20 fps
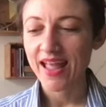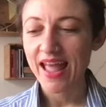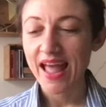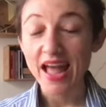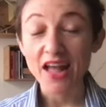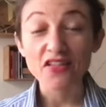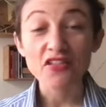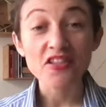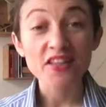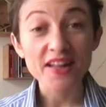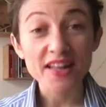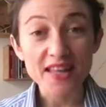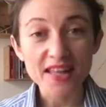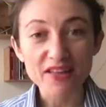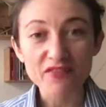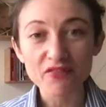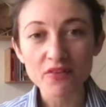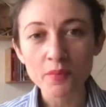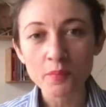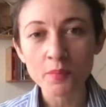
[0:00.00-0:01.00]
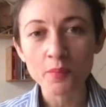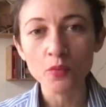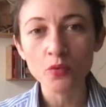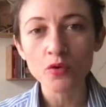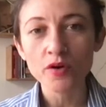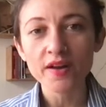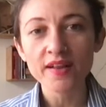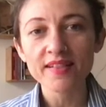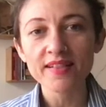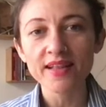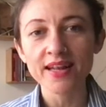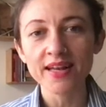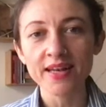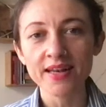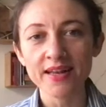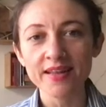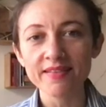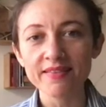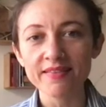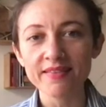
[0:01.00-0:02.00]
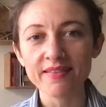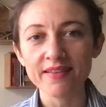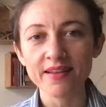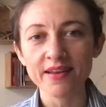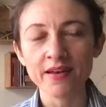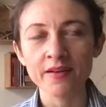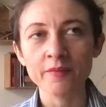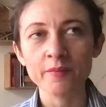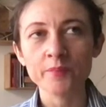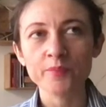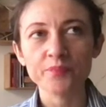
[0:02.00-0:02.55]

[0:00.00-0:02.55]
Actually, even more than knitting.